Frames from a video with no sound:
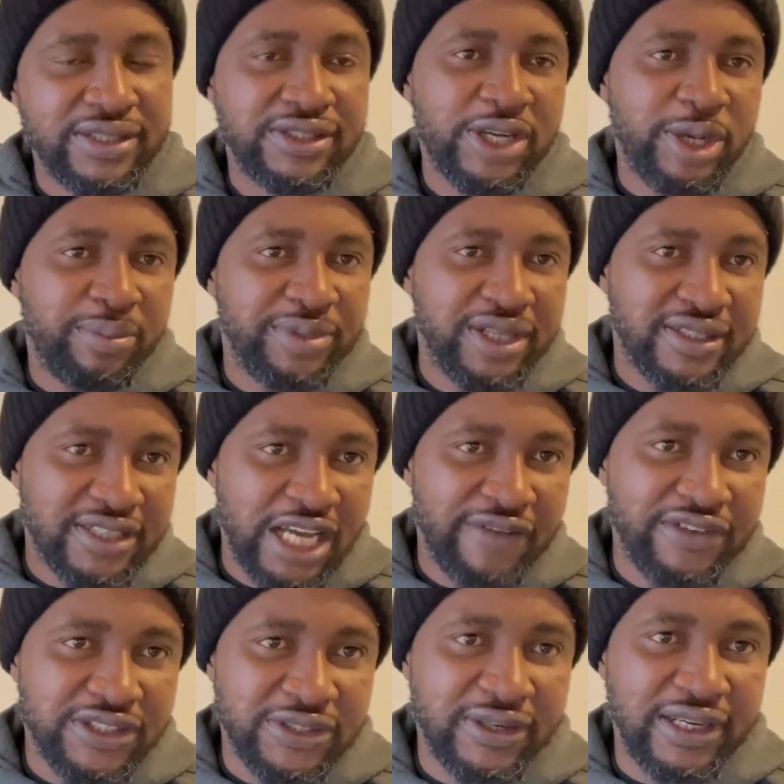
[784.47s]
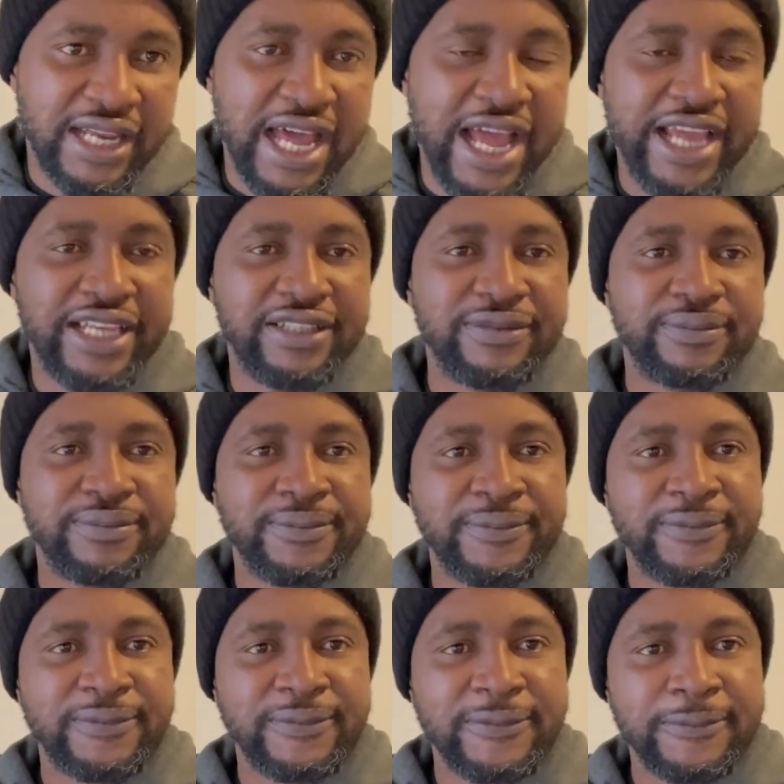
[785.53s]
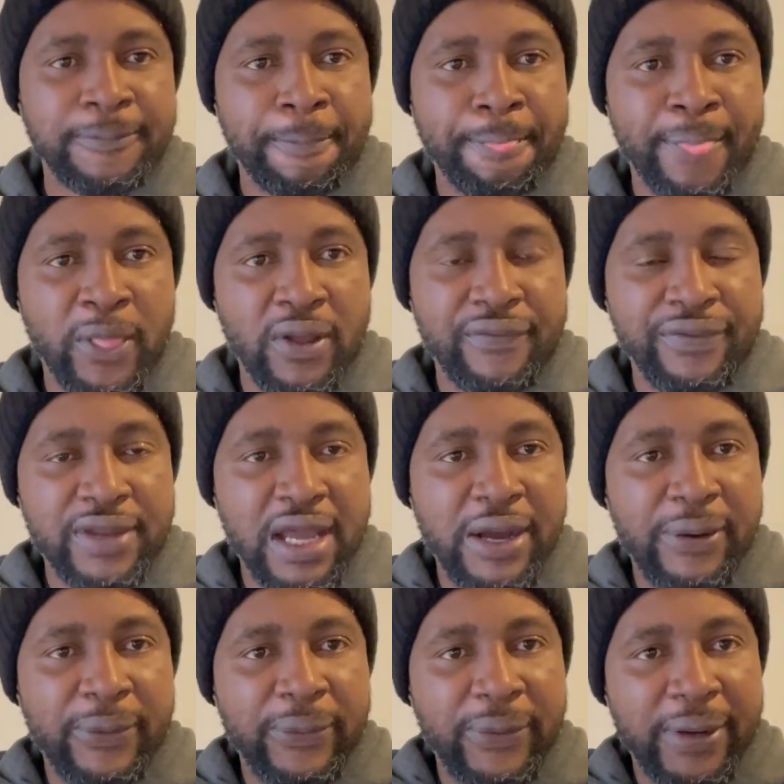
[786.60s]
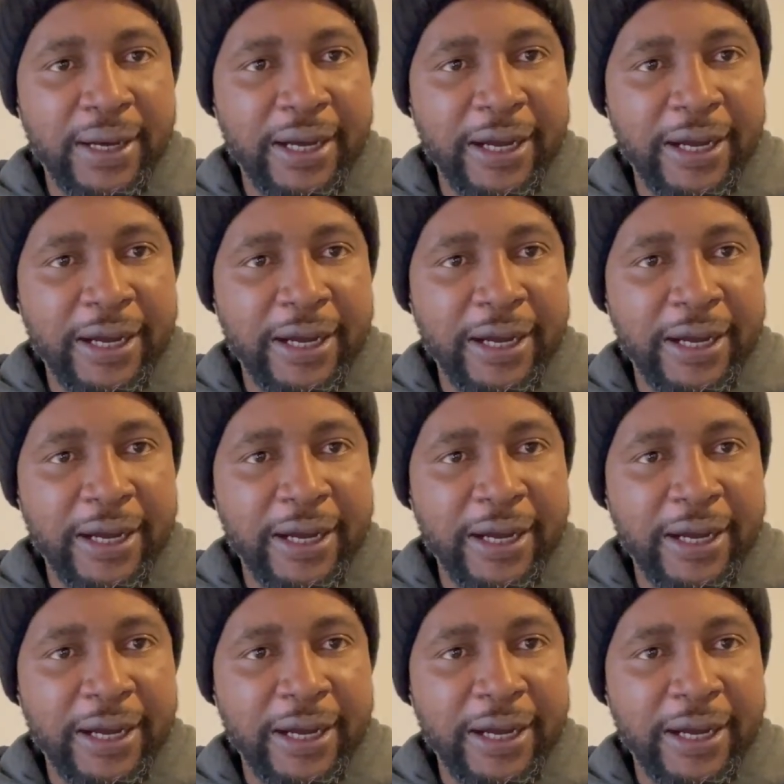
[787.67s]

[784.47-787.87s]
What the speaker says: update service online, now